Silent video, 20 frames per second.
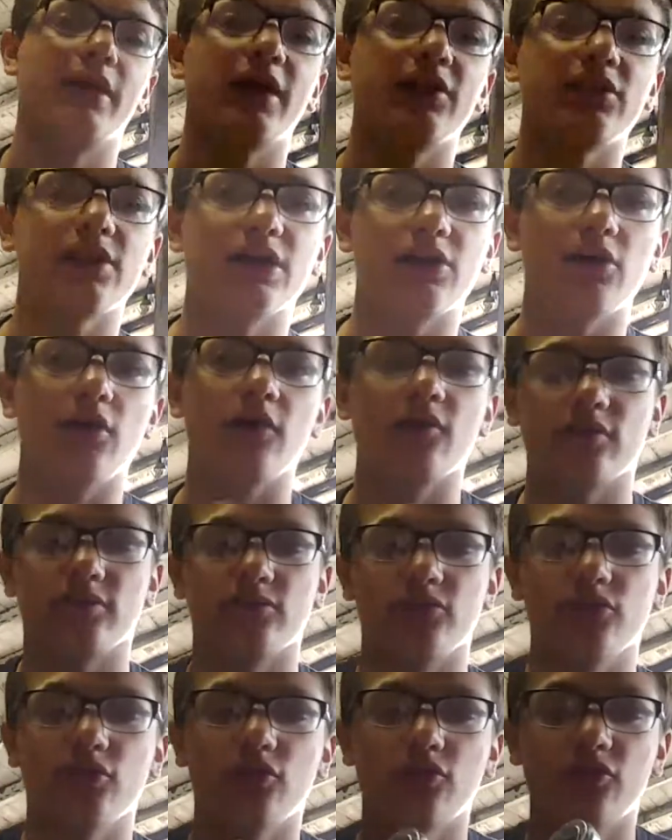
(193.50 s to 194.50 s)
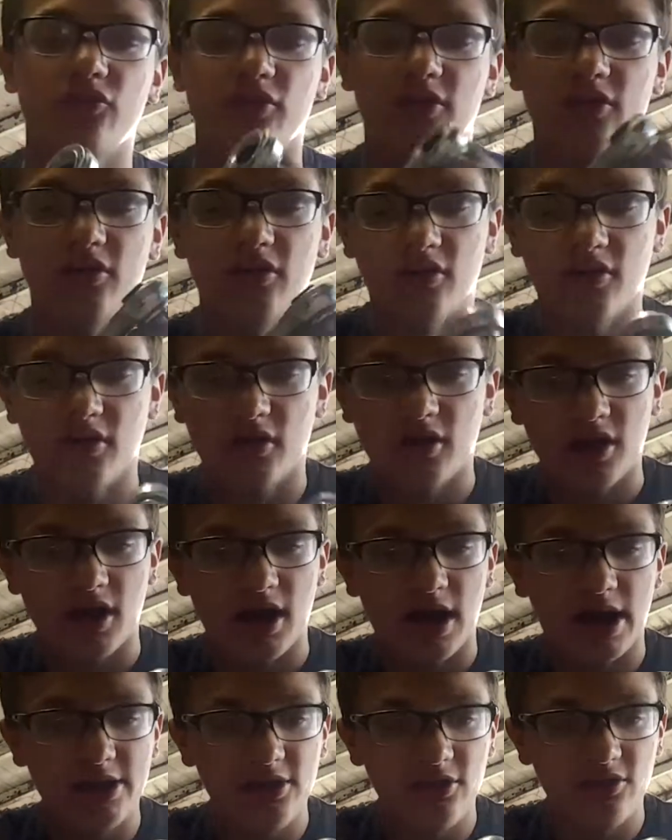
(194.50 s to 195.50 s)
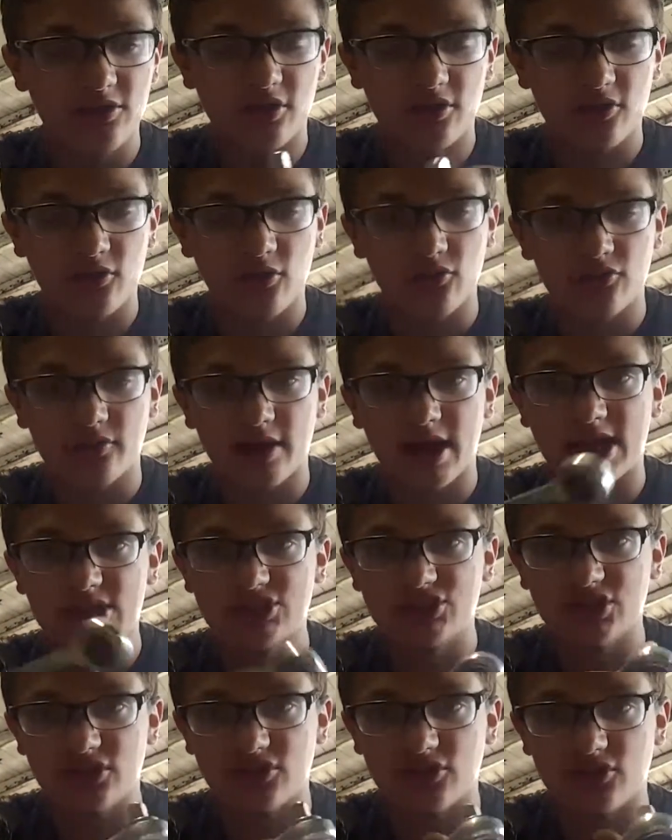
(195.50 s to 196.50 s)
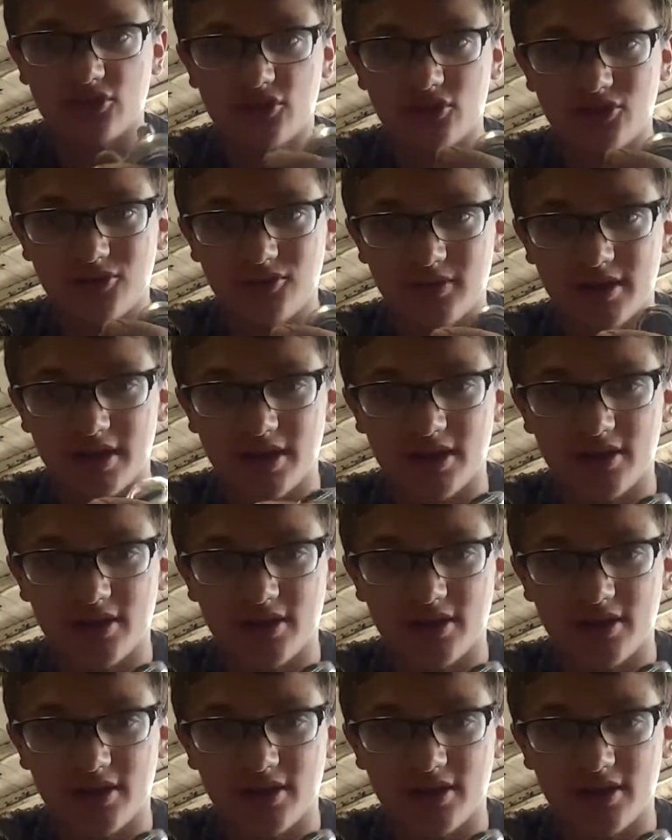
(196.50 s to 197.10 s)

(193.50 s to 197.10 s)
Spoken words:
guess I can go over some tools. I use this old ratchet too.